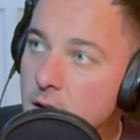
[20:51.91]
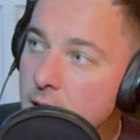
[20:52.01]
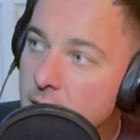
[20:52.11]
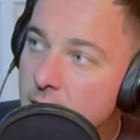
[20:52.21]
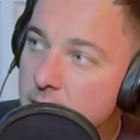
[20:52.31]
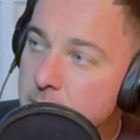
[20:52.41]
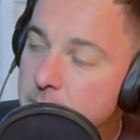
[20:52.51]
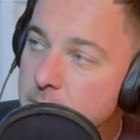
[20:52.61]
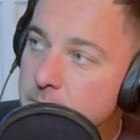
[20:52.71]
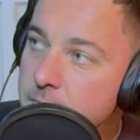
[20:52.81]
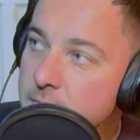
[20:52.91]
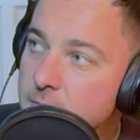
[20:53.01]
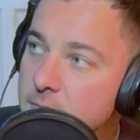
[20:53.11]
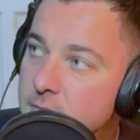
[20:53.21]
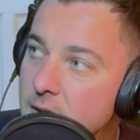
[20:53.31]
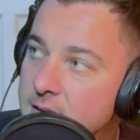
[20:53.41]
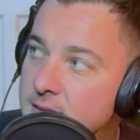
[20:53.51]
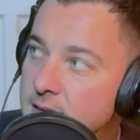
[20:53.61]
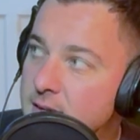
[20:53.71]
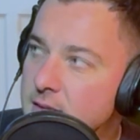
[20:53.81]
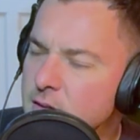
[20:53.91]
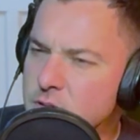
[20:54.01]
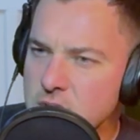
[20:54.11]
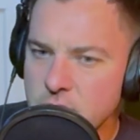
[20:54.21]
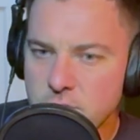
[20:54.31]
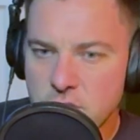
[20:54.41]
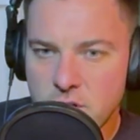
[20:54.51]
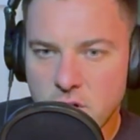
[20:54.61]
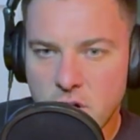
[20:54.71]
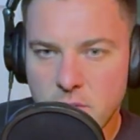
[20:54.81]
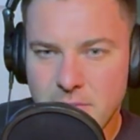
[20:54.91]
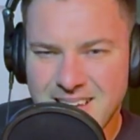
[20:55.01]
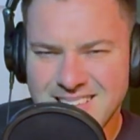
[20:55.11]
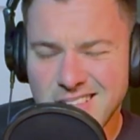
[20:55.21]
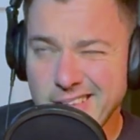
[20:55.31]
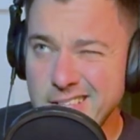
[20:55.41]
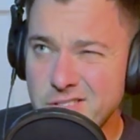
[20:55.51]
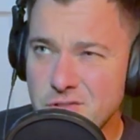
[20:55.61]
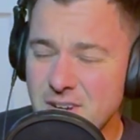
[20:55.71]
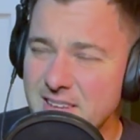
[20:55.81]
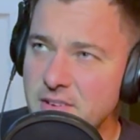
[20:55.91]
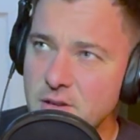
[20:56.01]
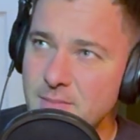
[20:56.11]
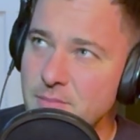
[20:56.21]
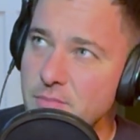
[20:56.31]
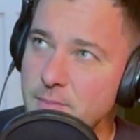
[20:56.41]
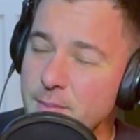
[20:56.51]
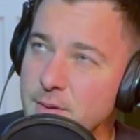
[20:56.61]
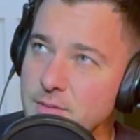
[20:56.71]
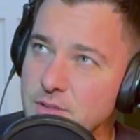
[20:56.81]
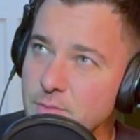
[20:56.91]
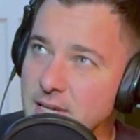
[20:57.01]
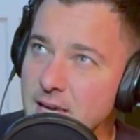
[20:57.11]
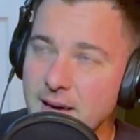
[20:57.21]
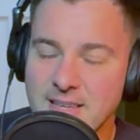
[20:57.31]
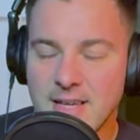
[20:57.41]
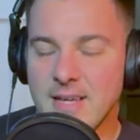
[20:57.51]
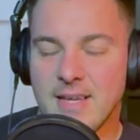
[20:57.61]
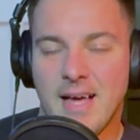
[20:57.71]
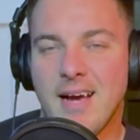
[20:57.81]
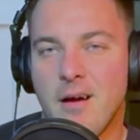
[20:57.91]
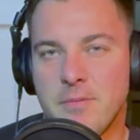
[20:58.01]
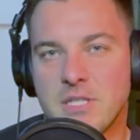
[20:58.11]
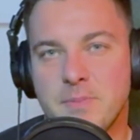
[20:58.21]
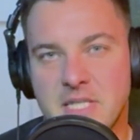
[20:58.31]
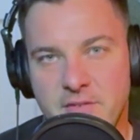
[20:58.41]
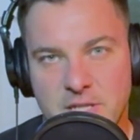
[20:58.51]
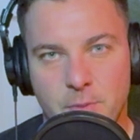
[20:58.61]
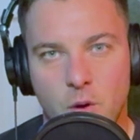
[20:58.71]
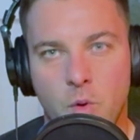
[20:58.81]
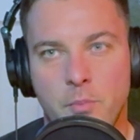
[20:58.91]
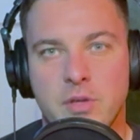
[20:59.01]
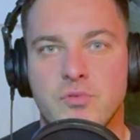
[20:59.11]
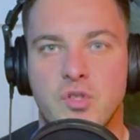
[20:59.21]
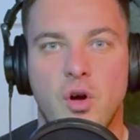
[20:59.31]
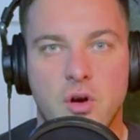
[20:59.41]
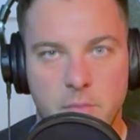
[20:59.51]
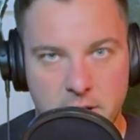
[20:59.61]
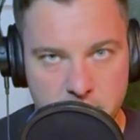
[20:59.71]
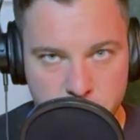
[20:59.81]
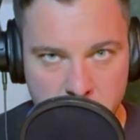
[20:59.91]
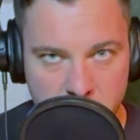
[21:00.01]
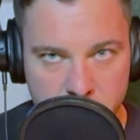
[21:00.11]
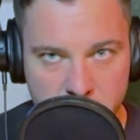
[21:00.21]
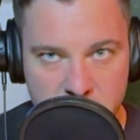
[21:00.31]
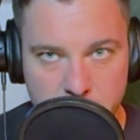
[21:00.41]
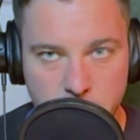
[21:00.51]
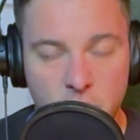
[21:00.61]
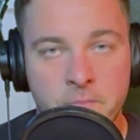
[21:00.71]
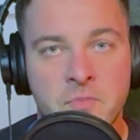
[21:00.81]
I think there was a knock on behind the Leeds try, if I remember. Maybe it was the Wigan. I can't remember the specifics, but at one point there was a knock on behind the try line, for example.